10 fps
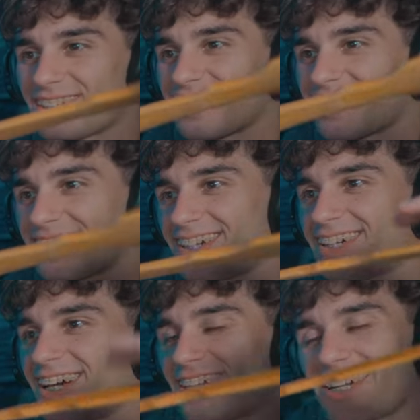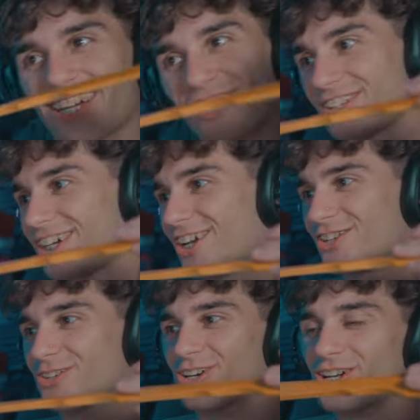God, I, I thought that too.
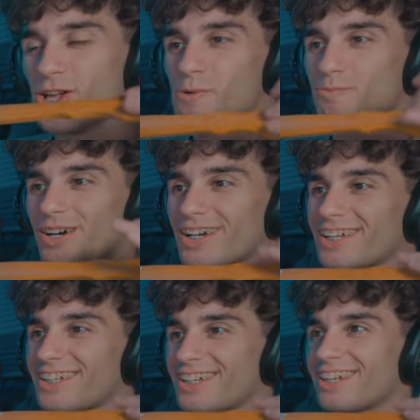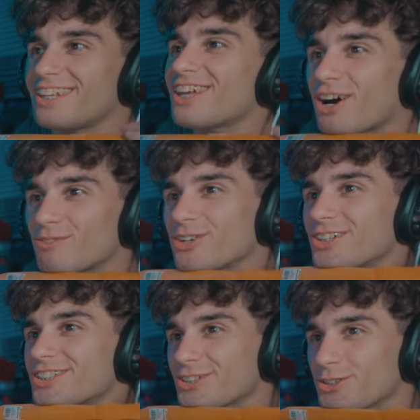But Nah, bro, it's
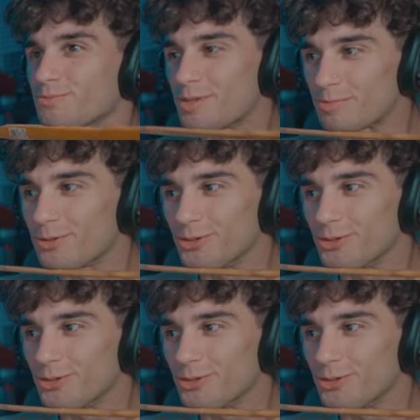the old people.